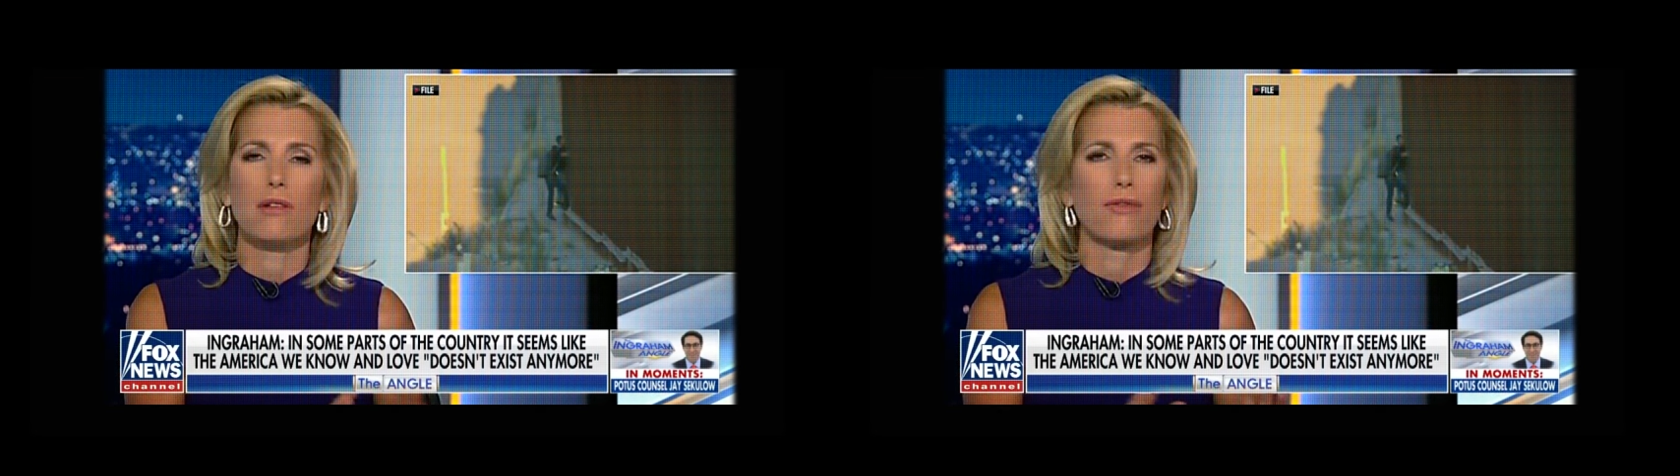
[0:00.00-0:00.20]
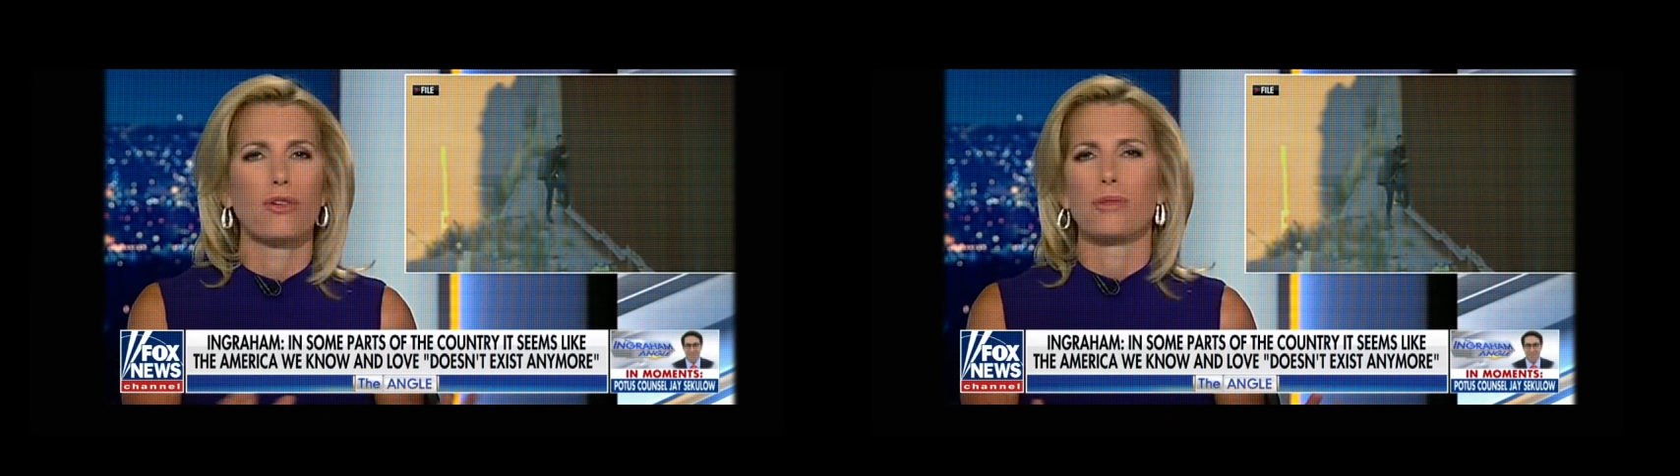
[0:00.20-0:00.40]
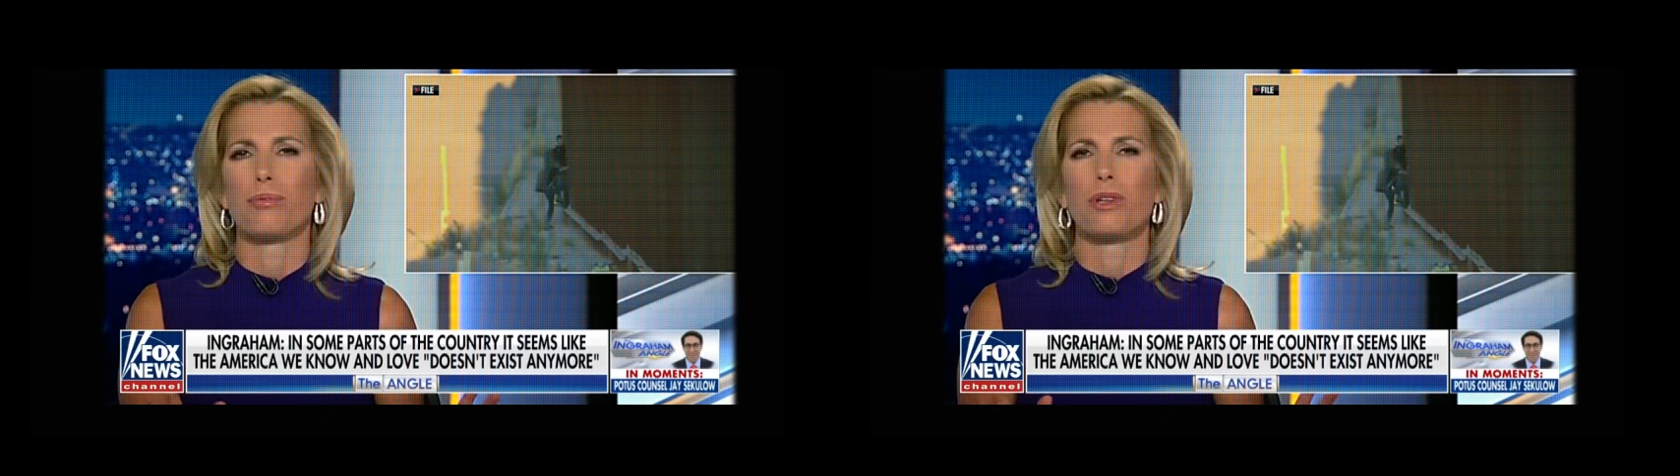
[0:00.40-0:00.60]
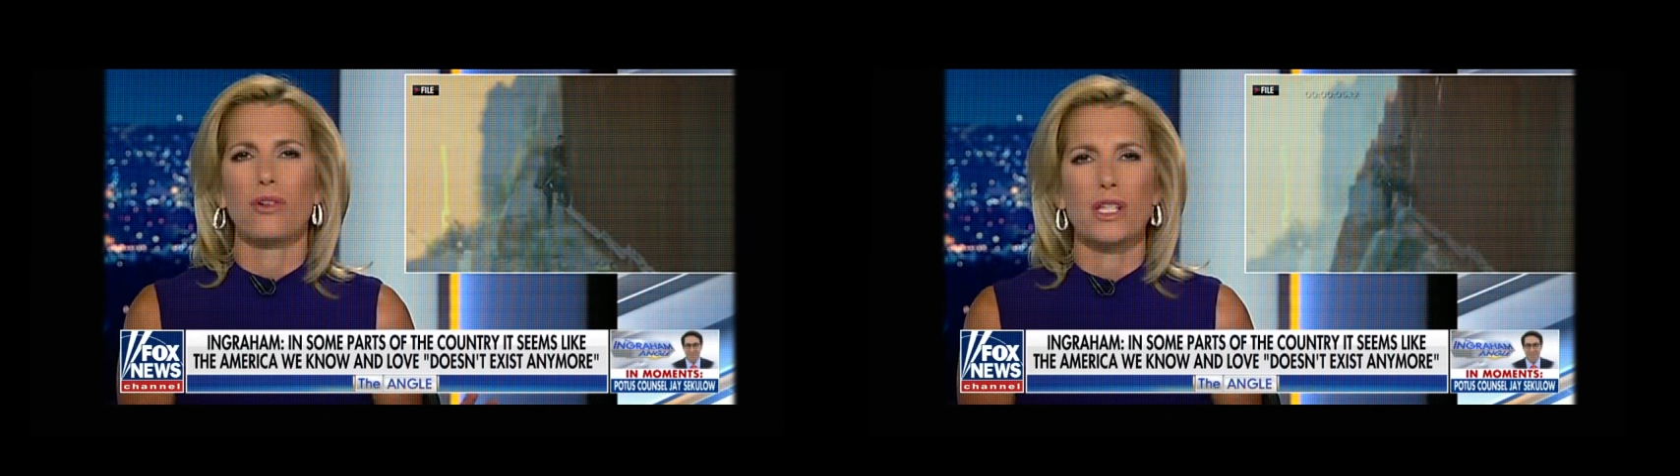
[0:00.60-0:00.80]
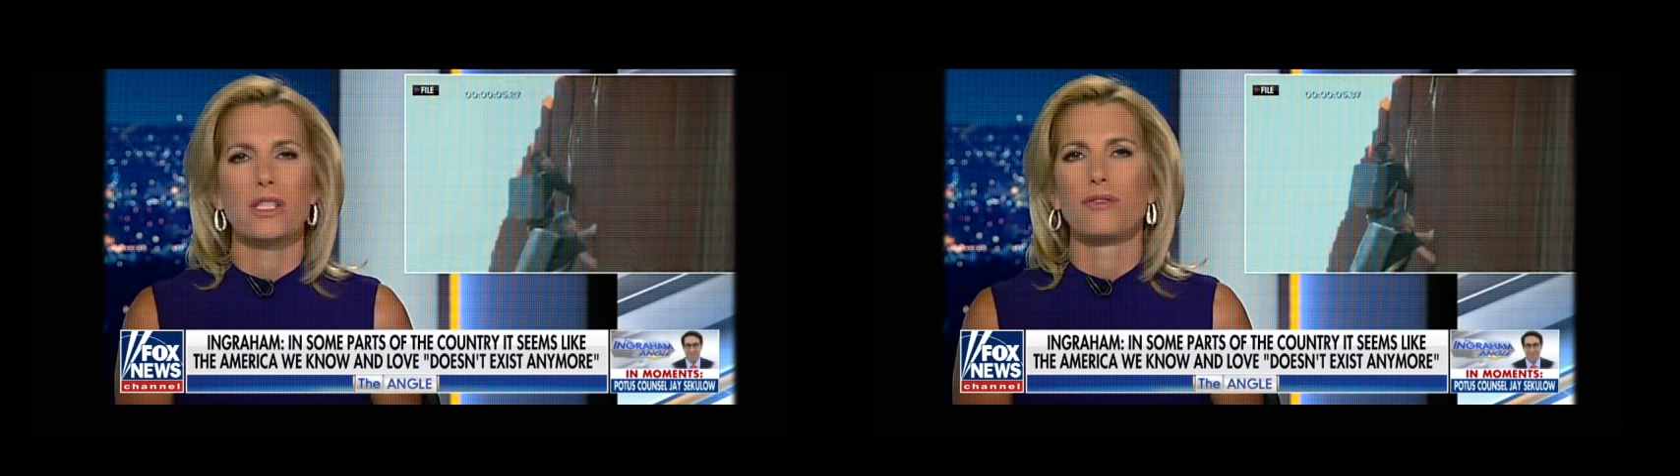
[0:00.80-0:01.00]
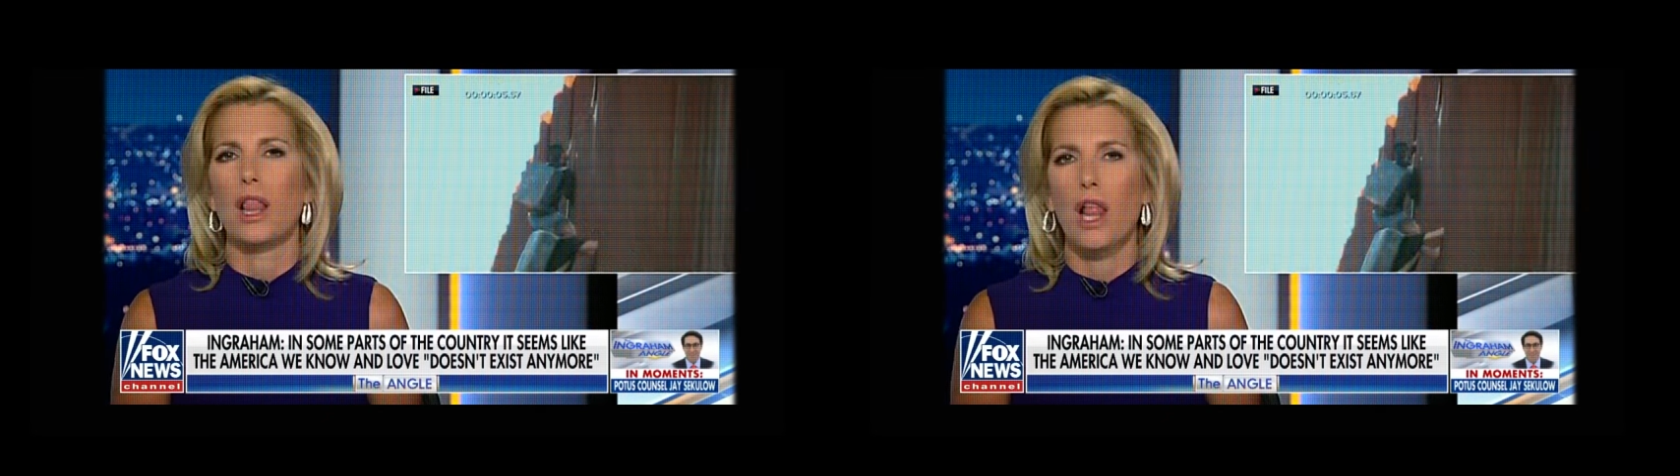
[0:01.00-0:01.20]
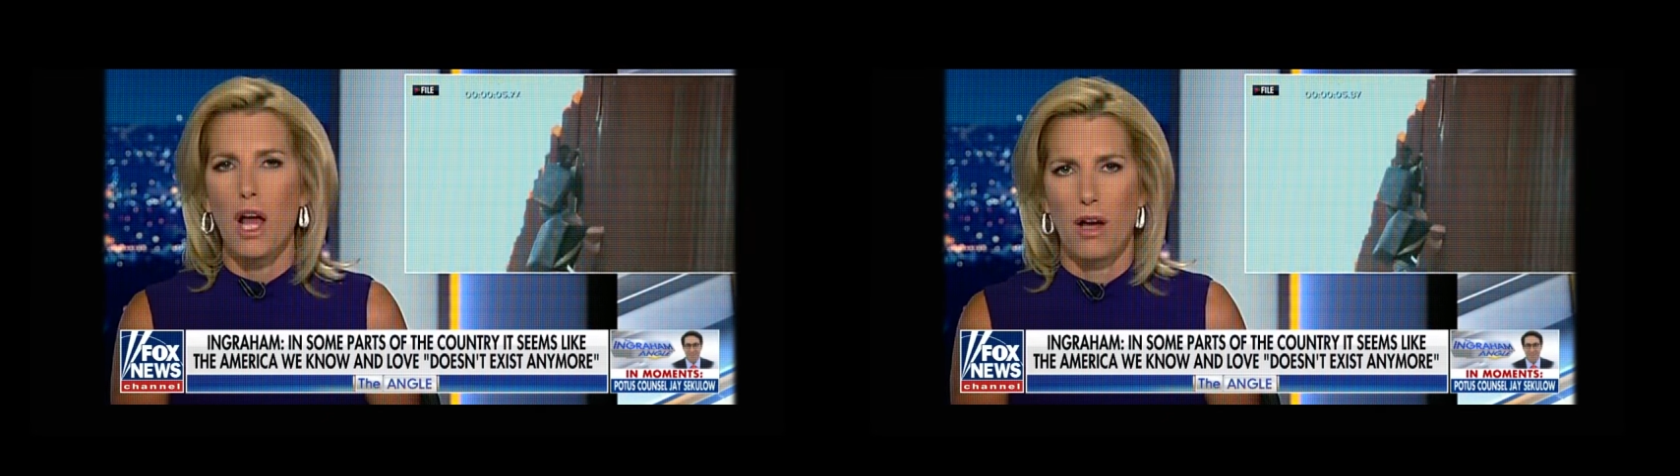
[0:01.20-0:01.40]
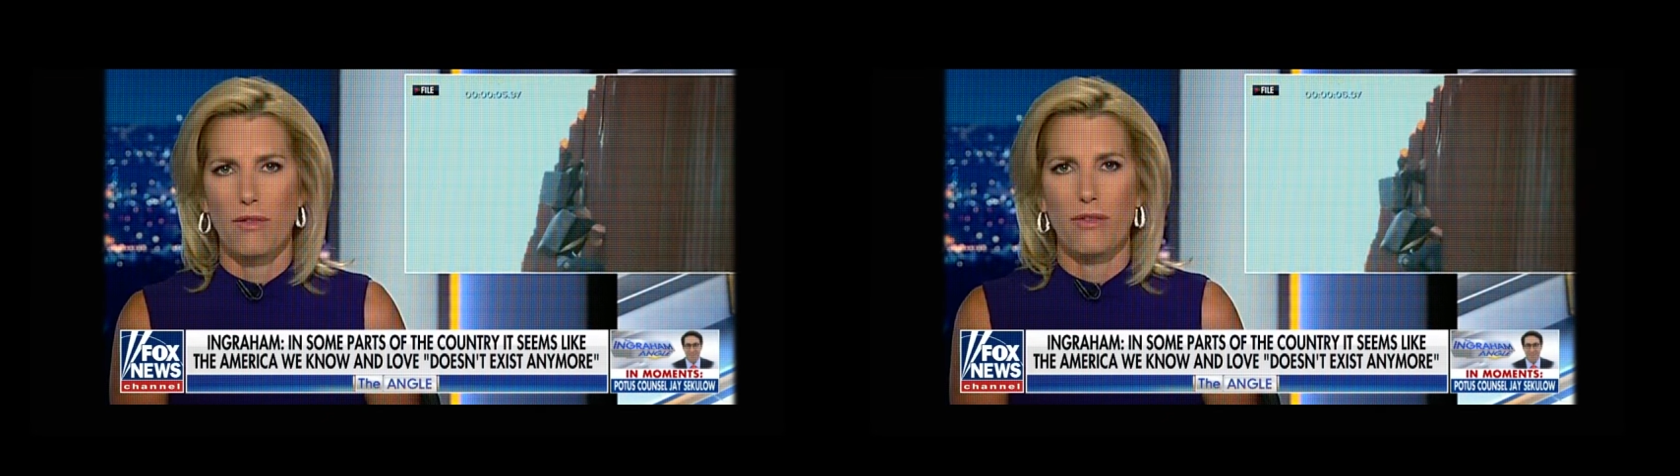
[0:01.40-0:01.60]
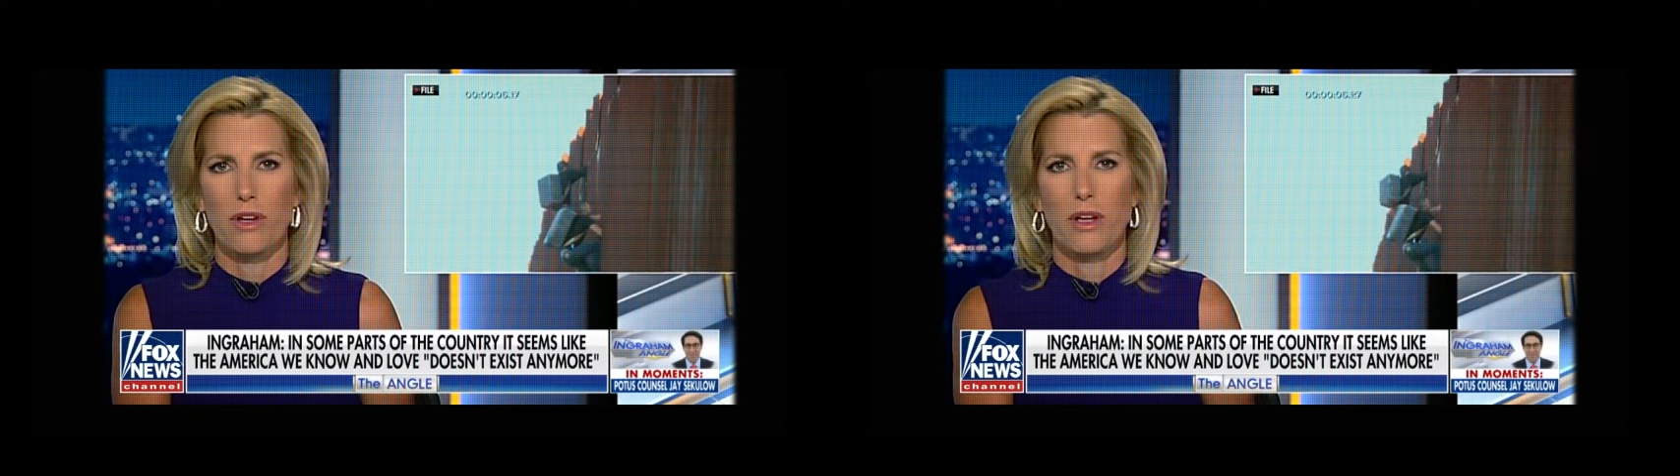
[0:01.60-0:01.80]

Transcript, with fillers: of course, progressives love.